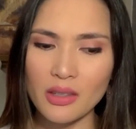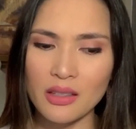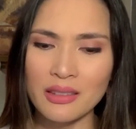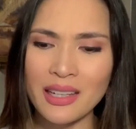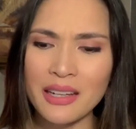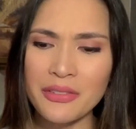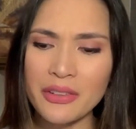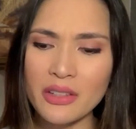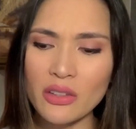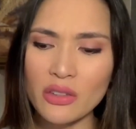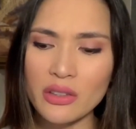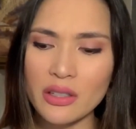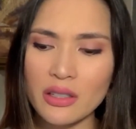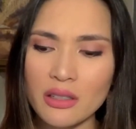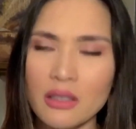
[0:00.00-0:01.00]

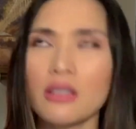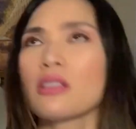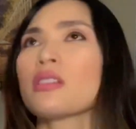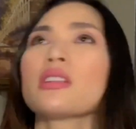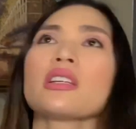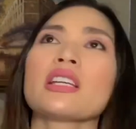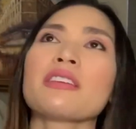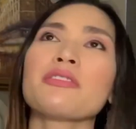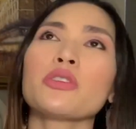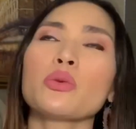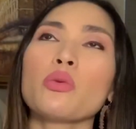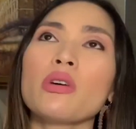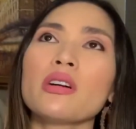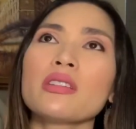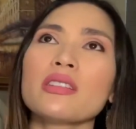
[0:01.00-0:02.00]
definitely if you
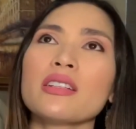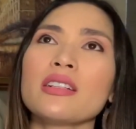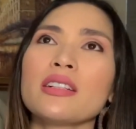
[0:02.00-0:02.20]
want